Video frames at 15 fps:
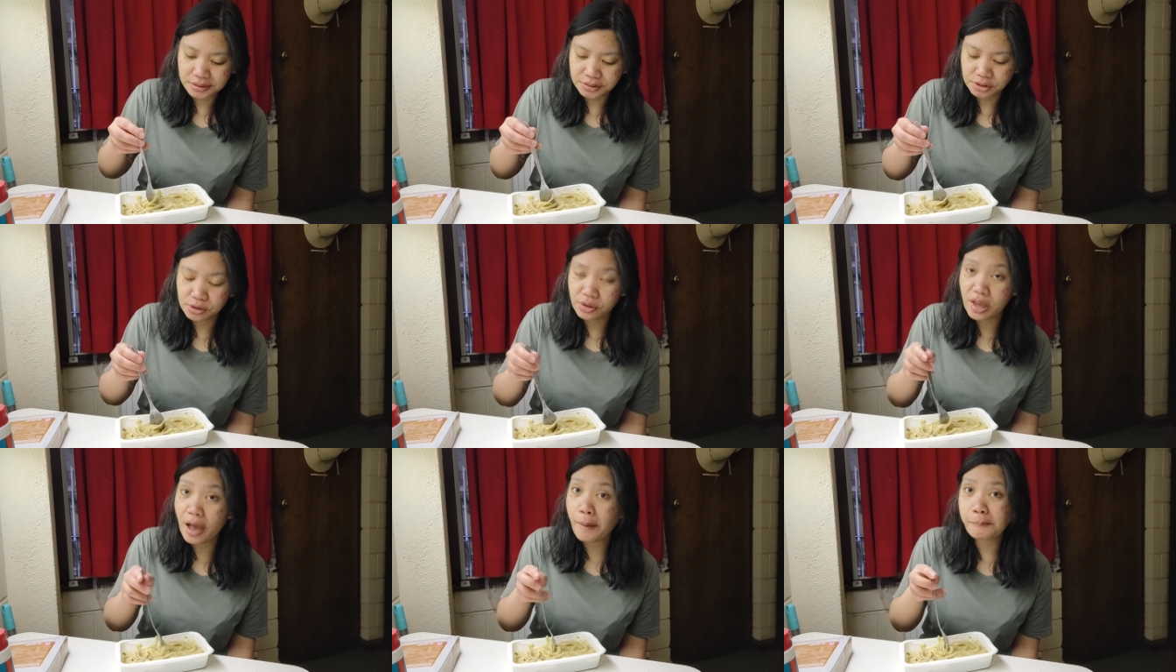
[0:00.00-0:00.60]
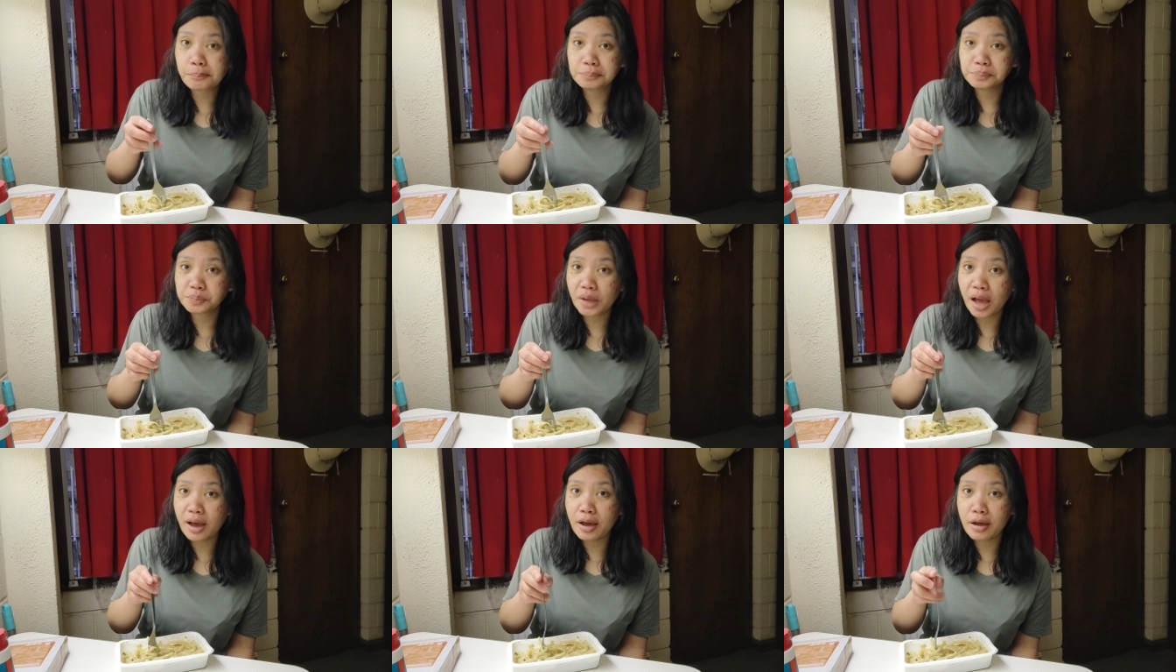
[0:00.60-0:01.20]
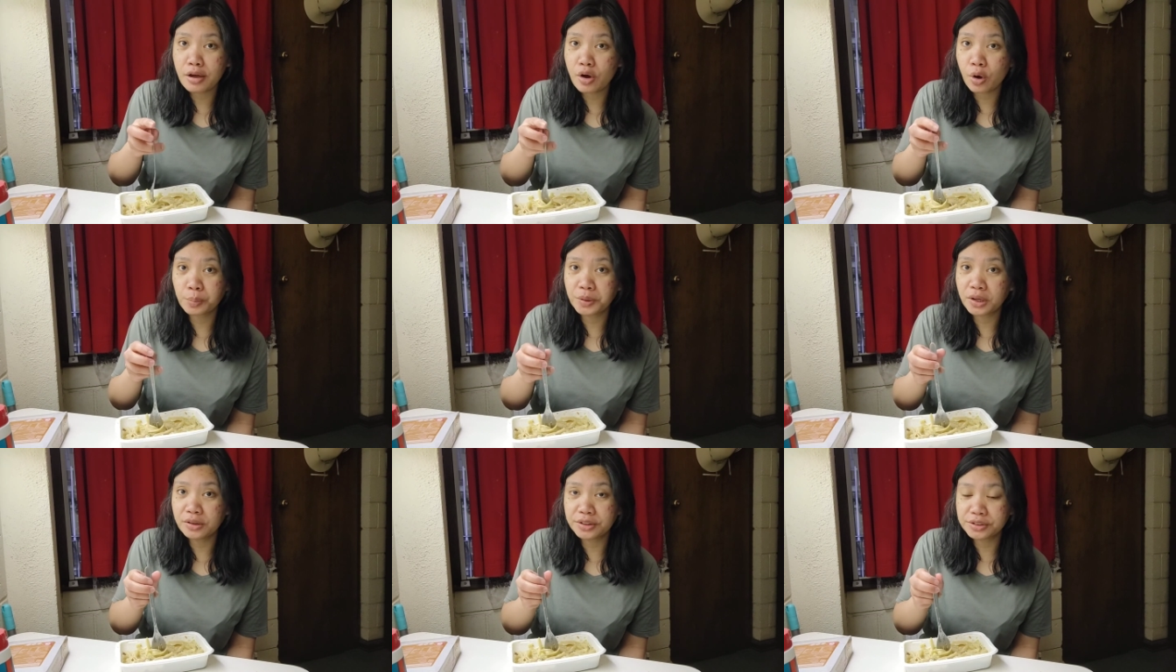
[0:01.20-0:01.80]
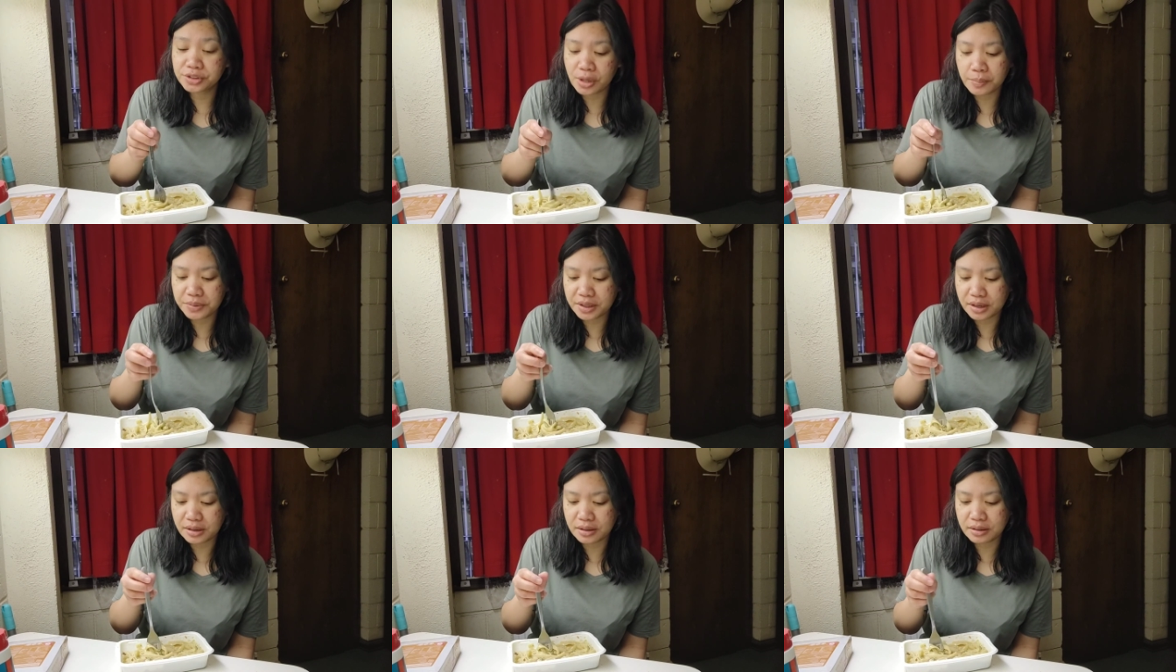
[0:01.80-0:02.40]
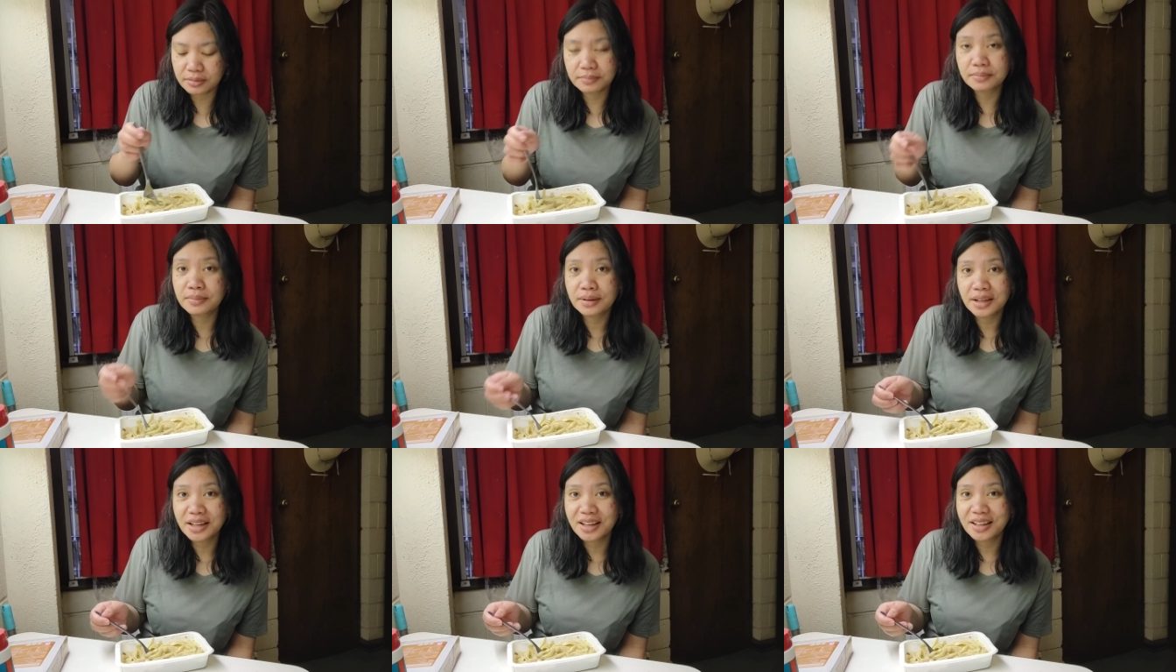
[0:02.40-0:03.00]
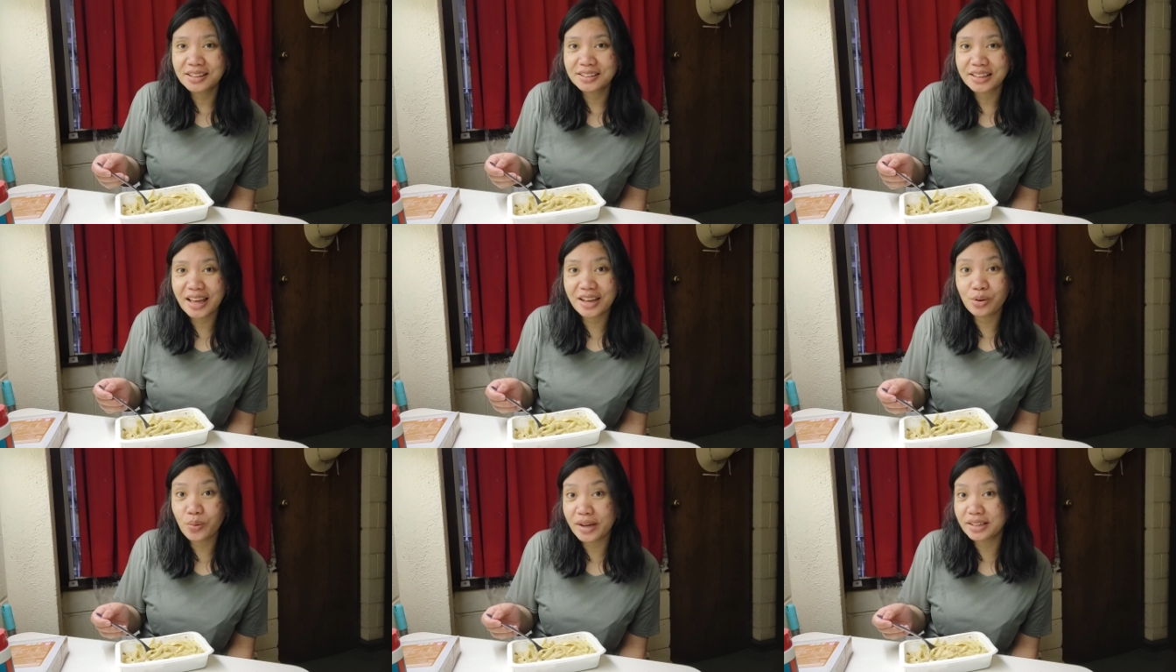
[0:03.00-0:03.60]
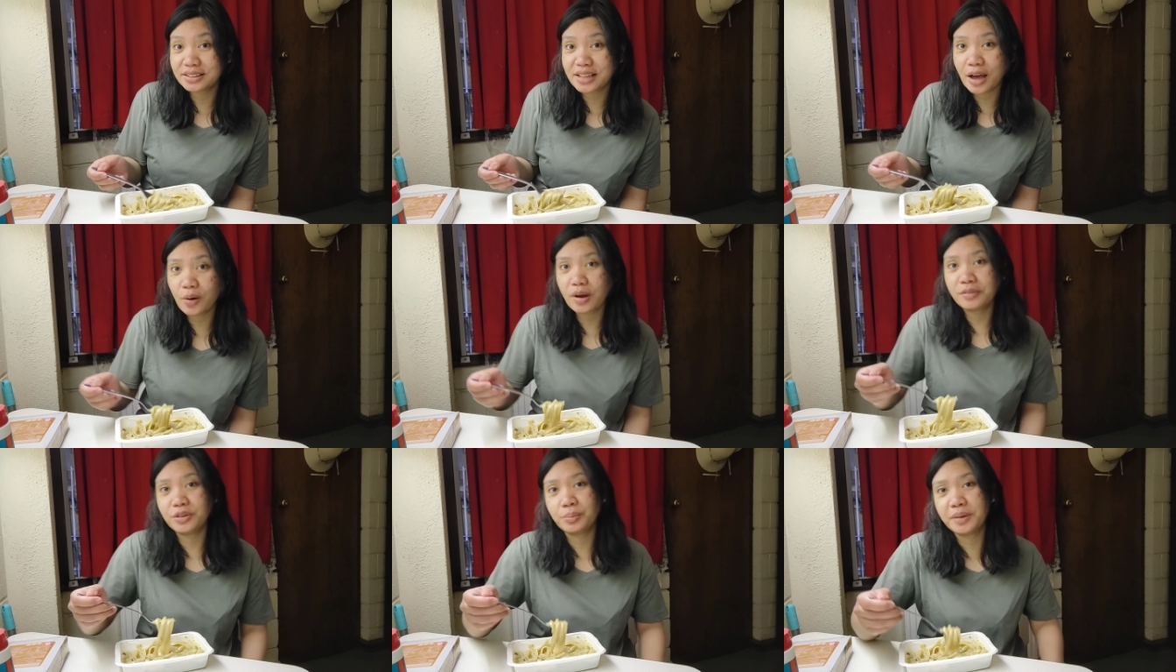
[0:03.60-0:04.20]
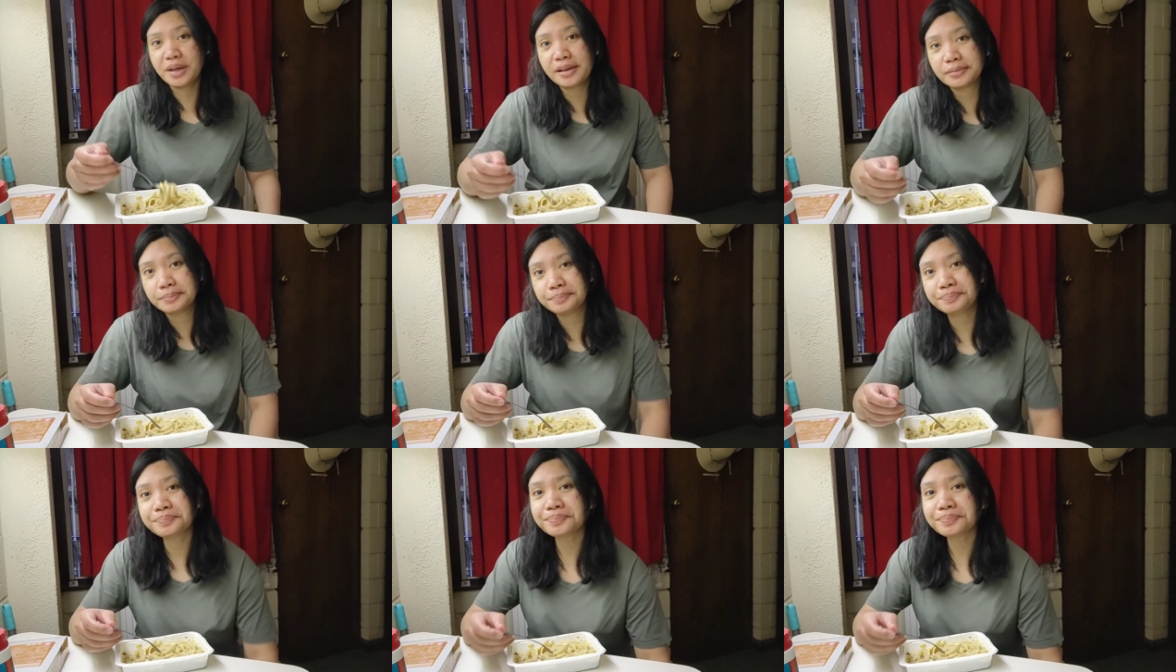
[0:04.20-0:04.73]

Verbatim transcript: So yeah, I hope you learned something. Anyways, how have you been?